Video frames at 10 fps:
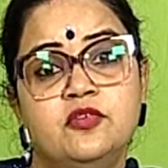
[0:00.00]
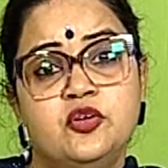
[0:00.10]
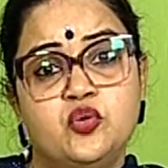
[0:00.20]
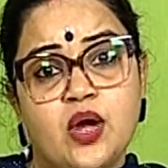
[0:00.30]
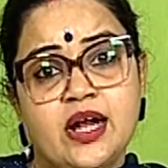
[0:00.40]

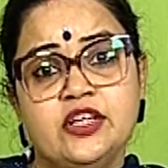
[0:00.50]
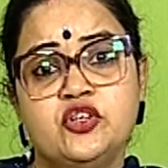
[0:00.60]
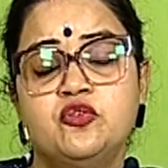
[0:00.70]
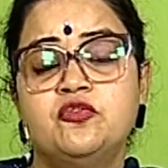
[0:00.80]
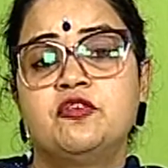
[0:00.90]
12
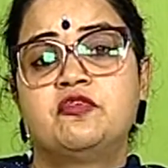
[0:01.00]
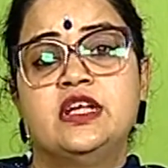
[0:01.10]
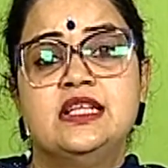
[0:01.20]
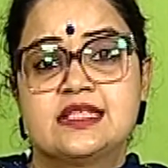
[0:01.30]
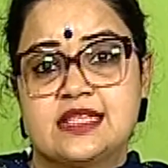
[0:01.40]
to
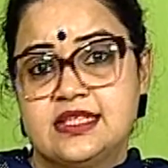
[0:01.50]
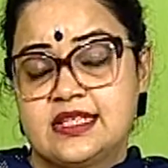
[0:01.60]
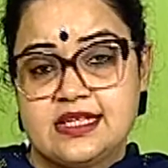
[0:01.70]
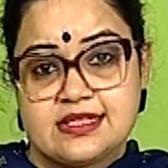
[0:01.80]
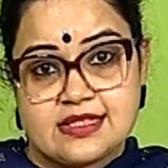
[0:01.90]
15
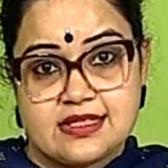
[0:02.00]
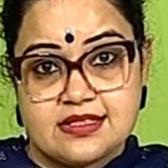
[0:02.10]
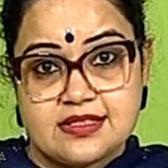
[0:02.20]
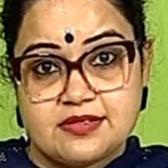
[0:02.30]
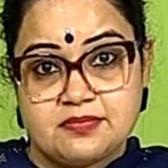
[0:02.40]
sentences.